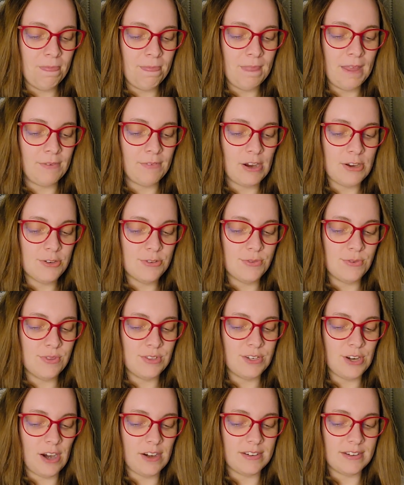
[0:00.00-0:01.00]
They rushed through the
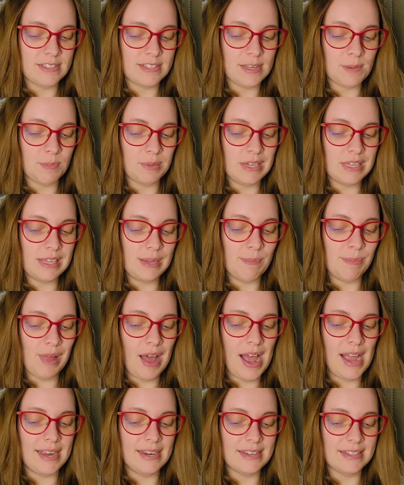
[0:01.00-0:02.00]
darkness completely
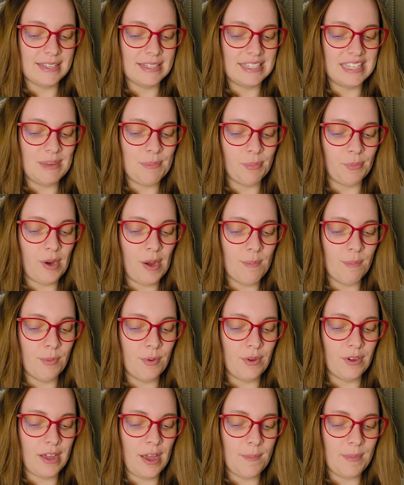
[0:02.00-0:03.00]
blind as a deep
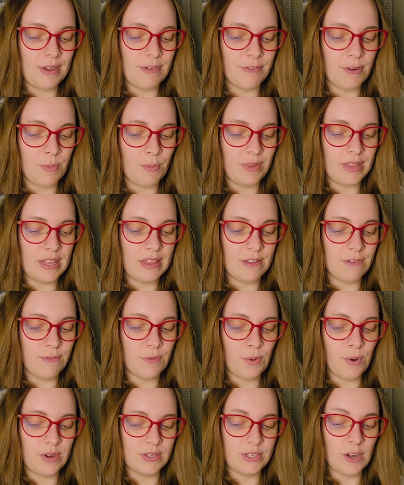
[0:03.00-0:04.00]
rumble coming from within the
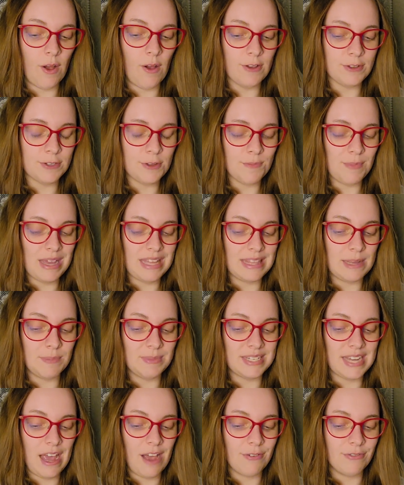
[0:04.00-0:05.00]
forest also made them
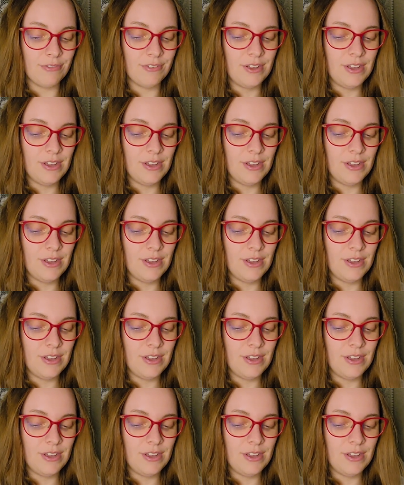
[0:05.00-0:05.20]
deaf.